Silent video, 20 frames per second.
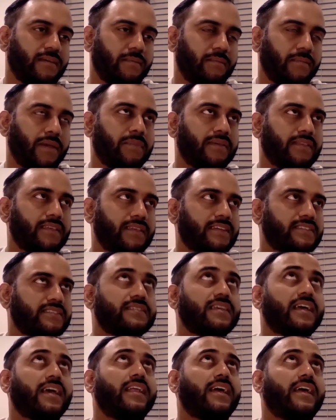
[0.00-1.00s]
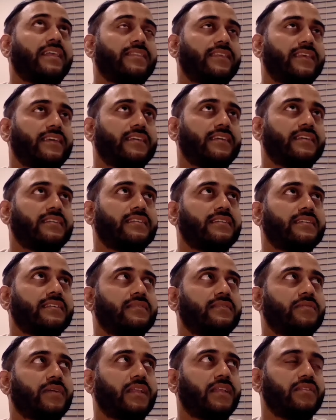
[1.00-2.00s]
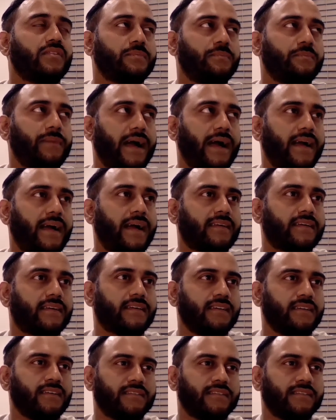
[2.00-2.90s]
maybe that's, and I think when I look back,